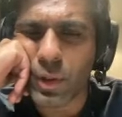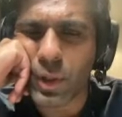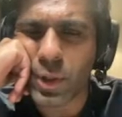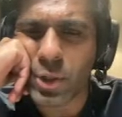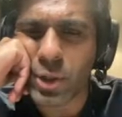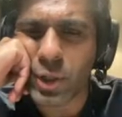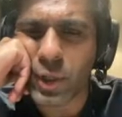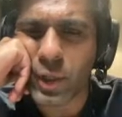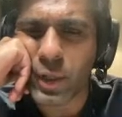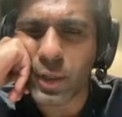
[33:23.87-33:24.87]

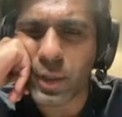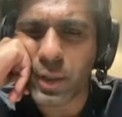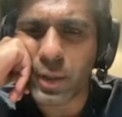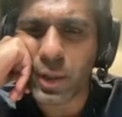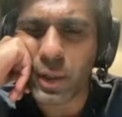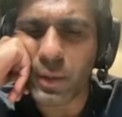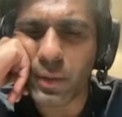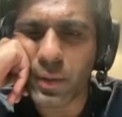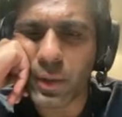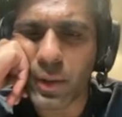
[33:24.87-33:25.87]
Actually, yes,
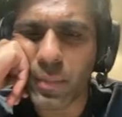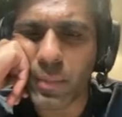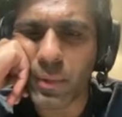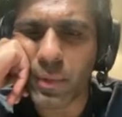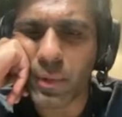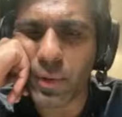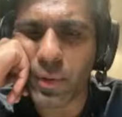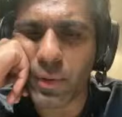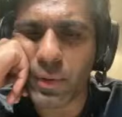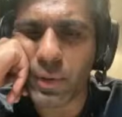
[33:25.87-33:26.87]
I'm
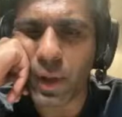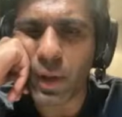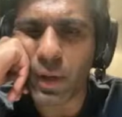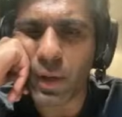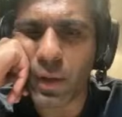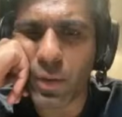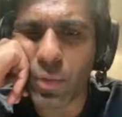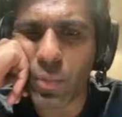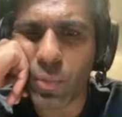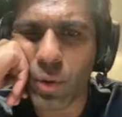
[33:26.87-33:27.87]
understanding
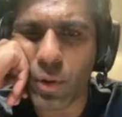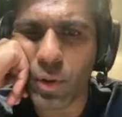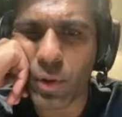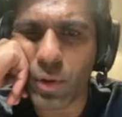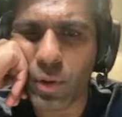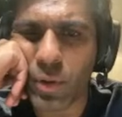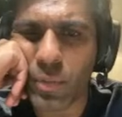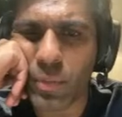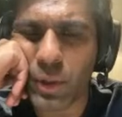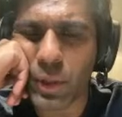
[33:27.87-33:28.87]
what you
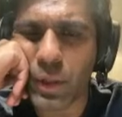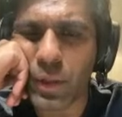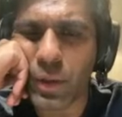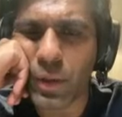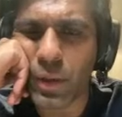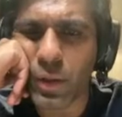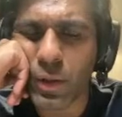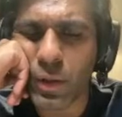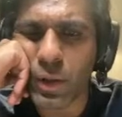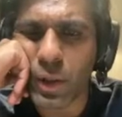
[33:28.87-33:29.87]
mean,
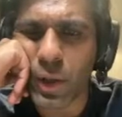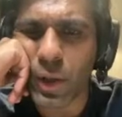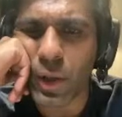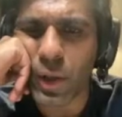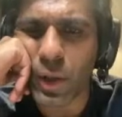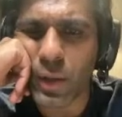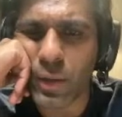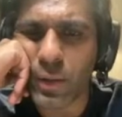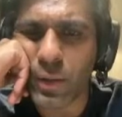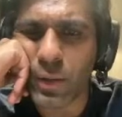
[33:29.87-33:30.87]

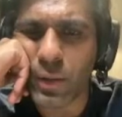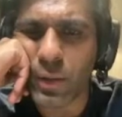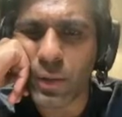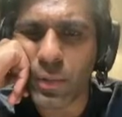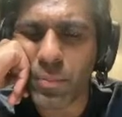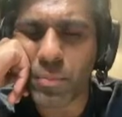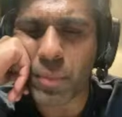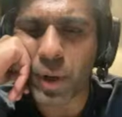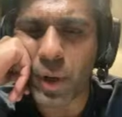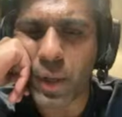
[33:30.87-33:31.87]
and you
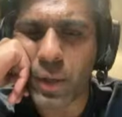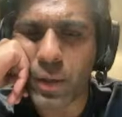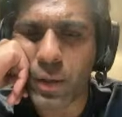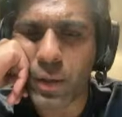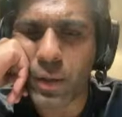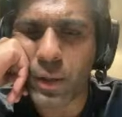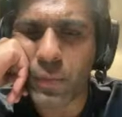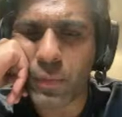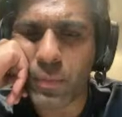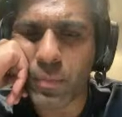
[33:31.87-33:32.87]
might
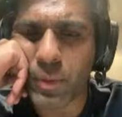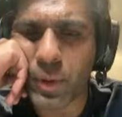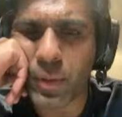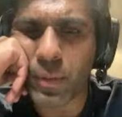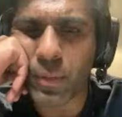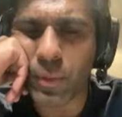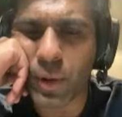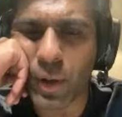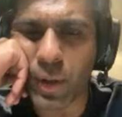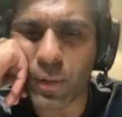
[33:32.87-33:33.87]
even be
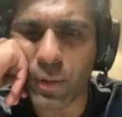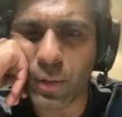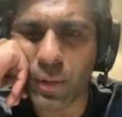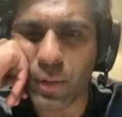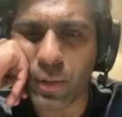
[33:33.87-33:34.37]
right.